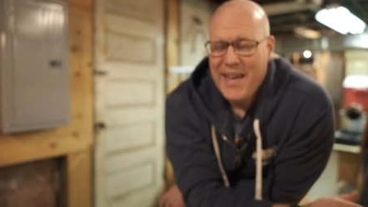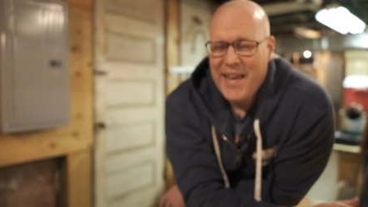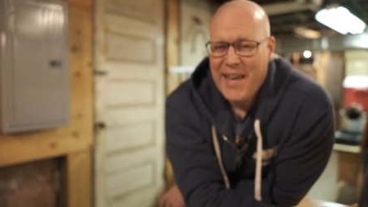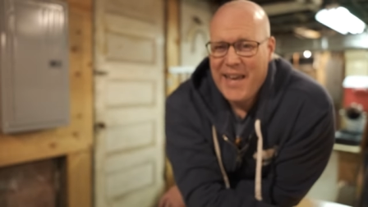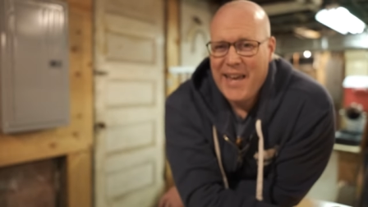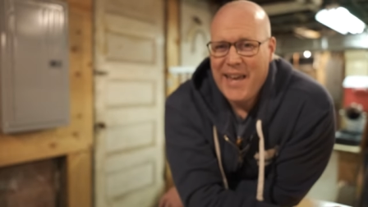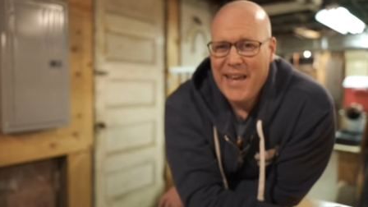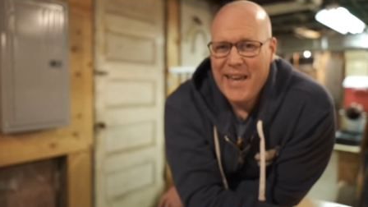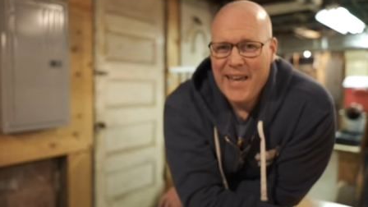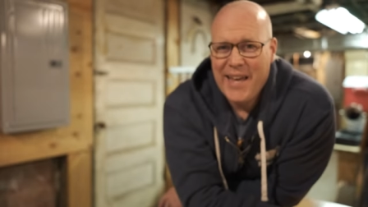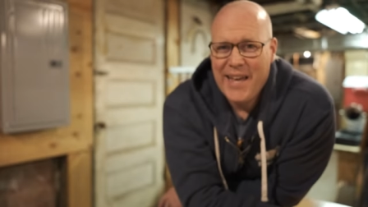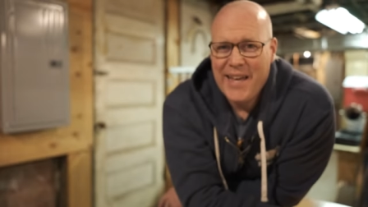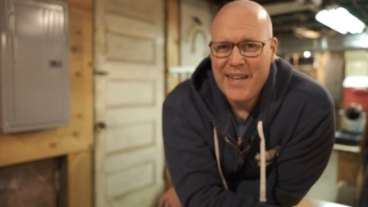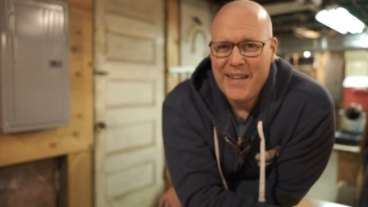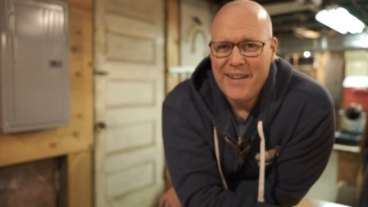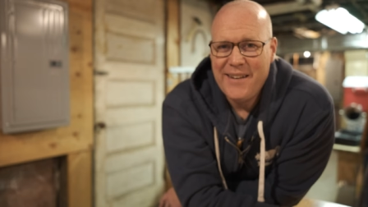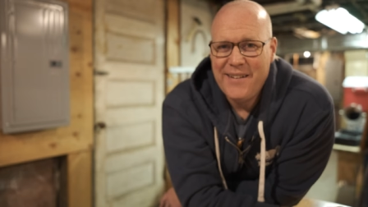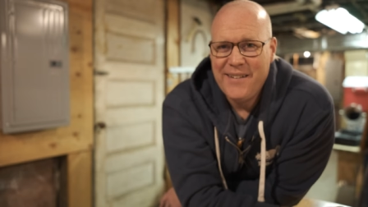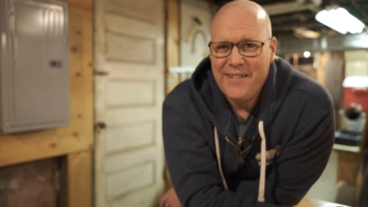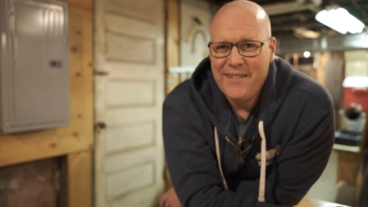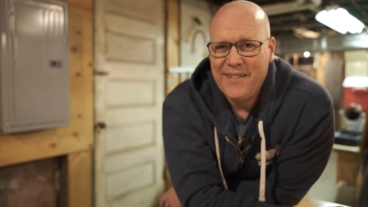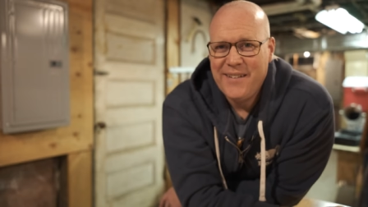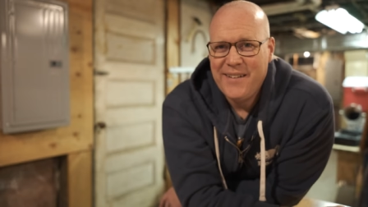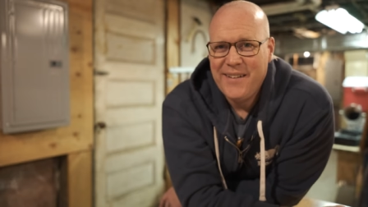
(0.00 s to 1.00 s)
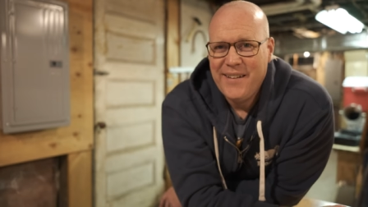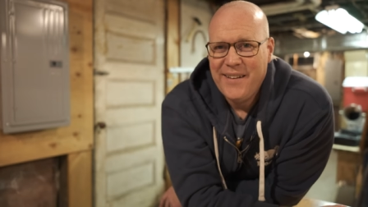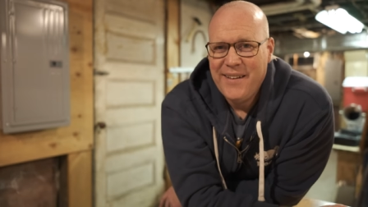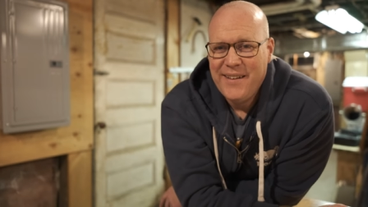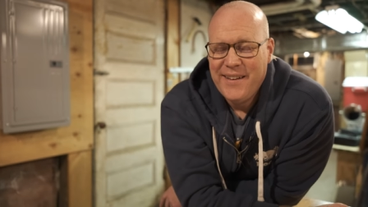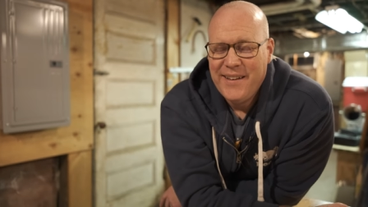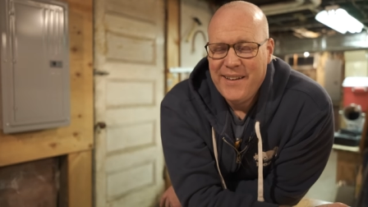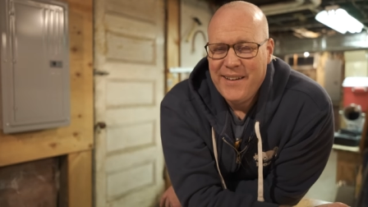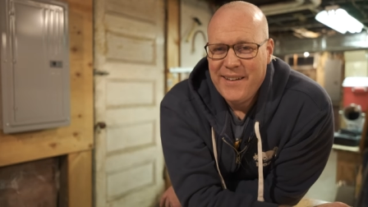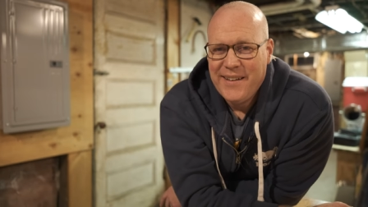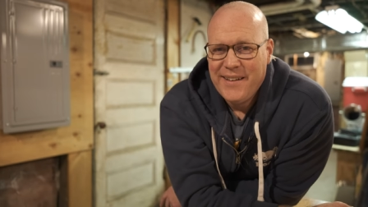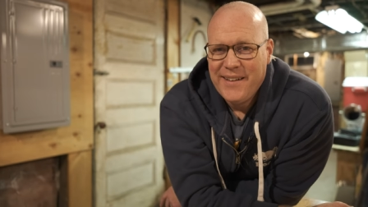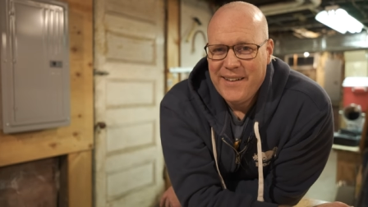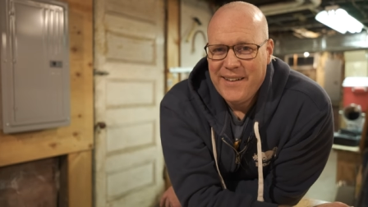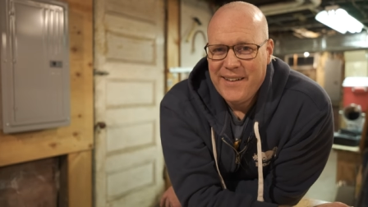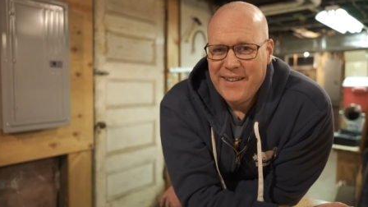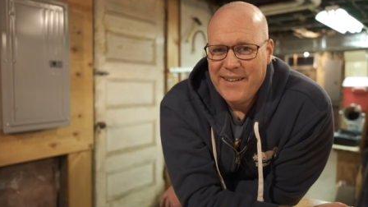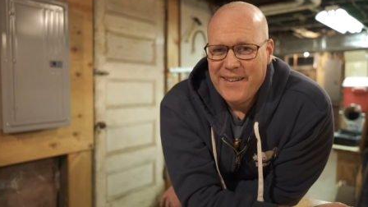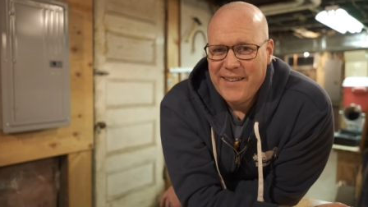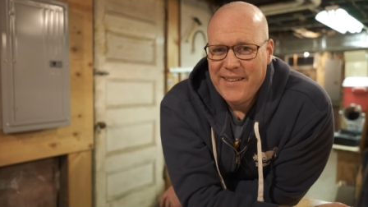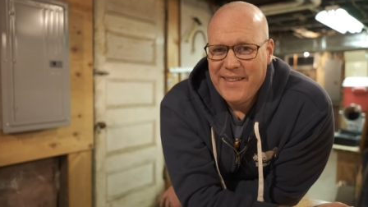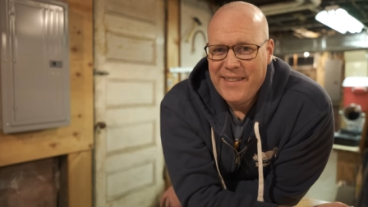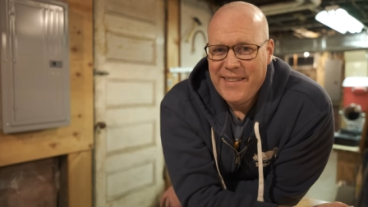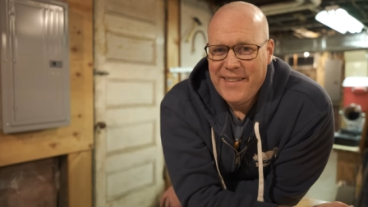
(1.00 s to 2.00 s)
And
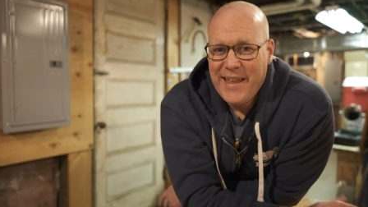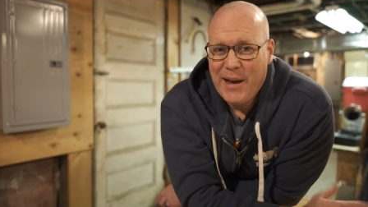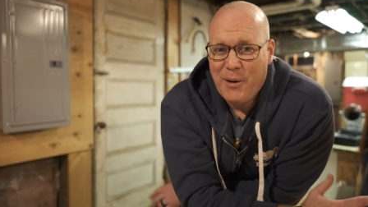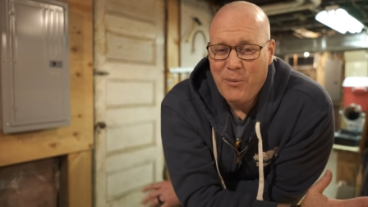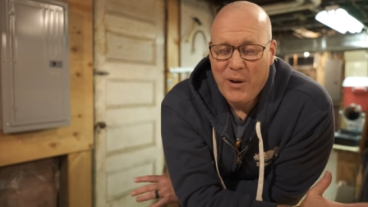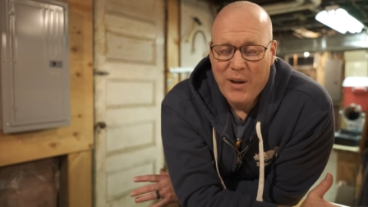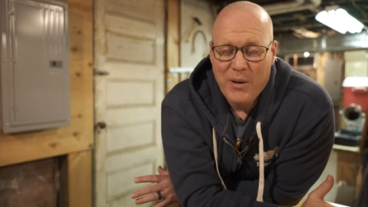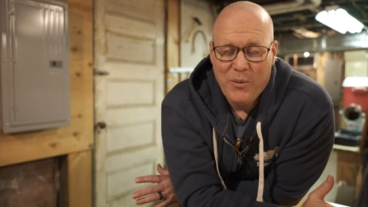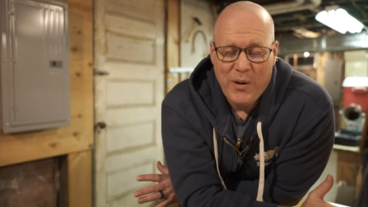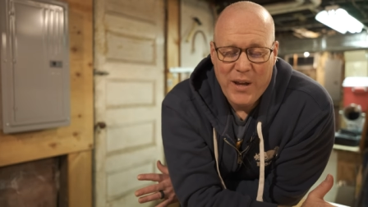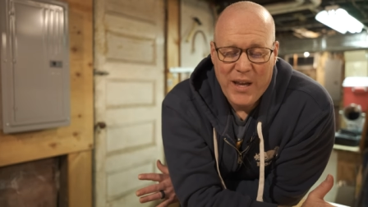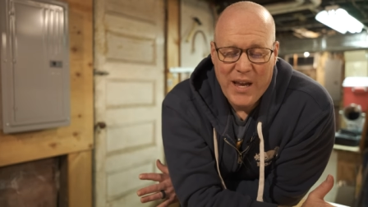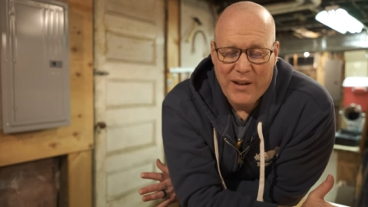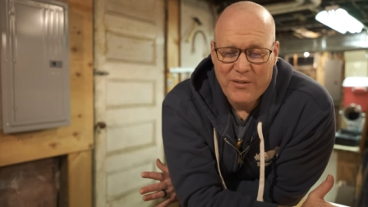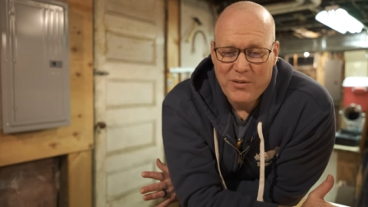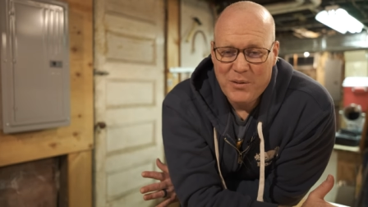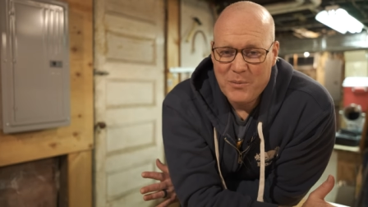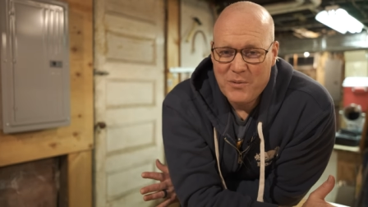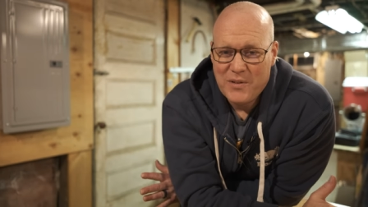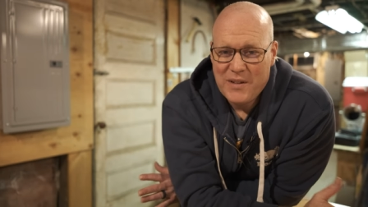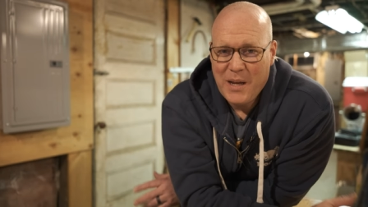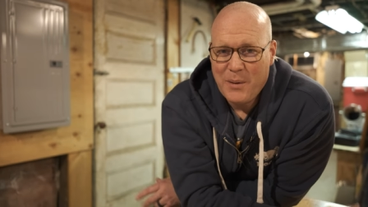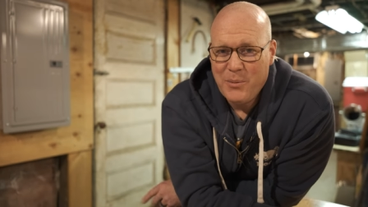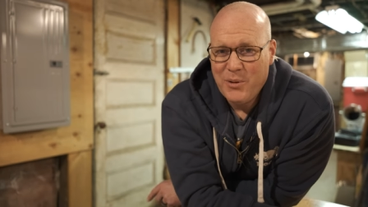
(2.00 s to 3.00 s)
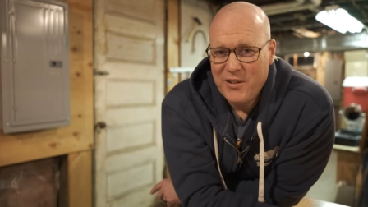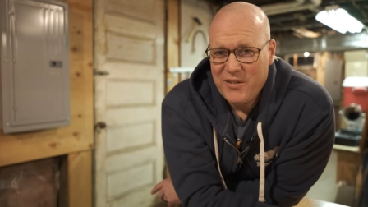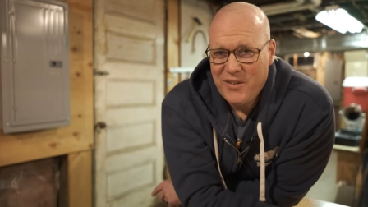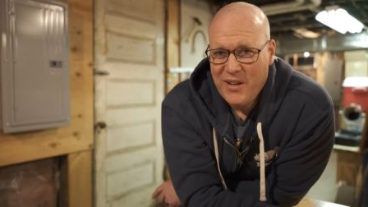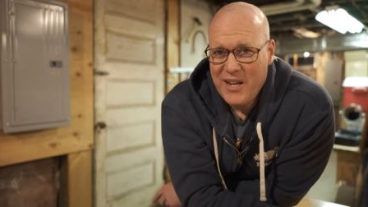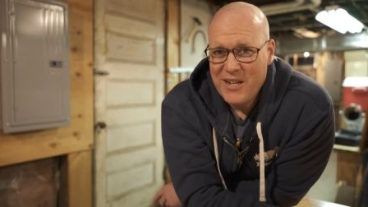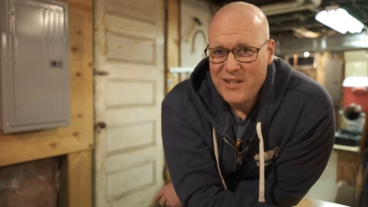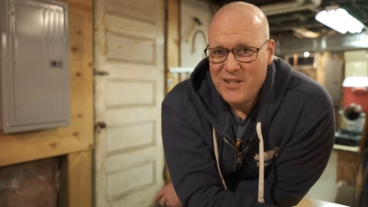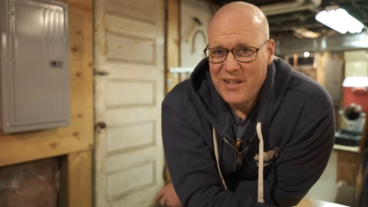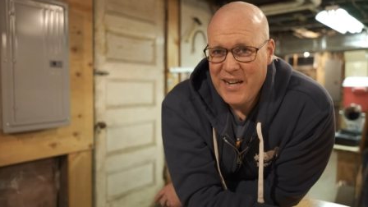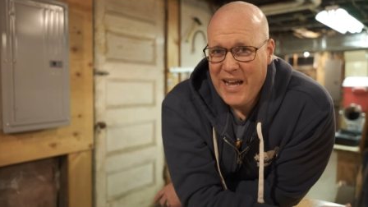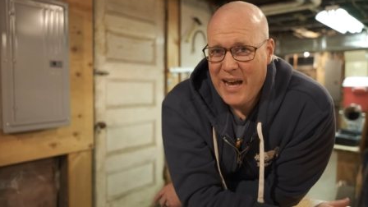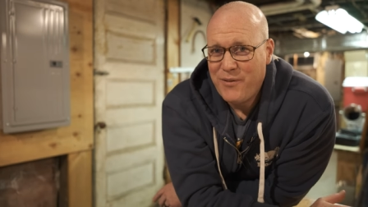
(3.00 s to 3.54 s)
that way we have some stabilization.